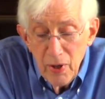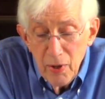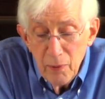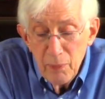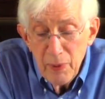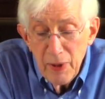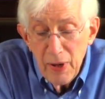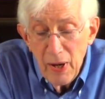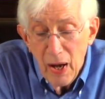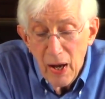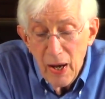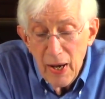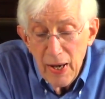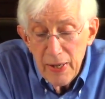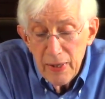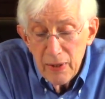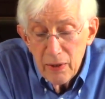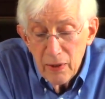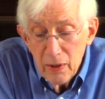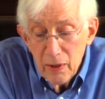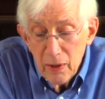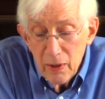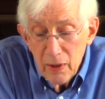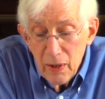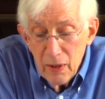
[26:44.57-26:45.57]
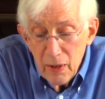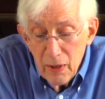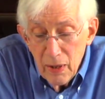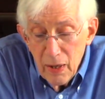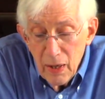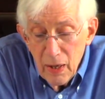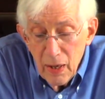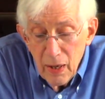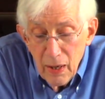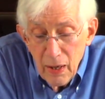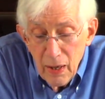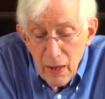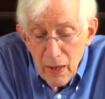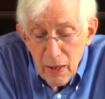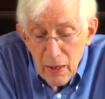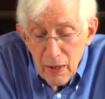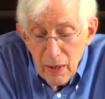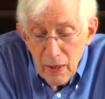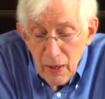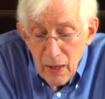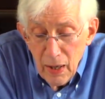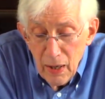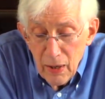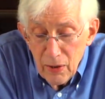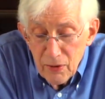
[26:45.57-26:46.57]
behind
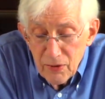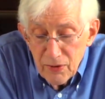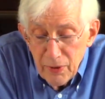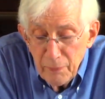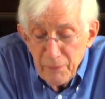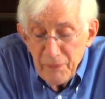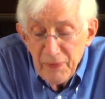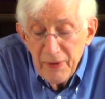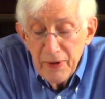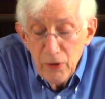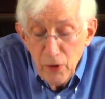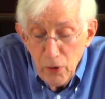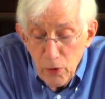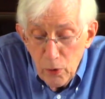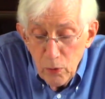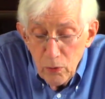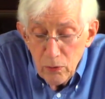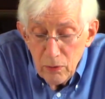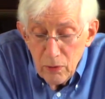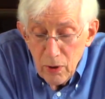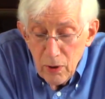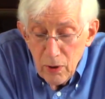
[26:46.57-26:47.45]
something new,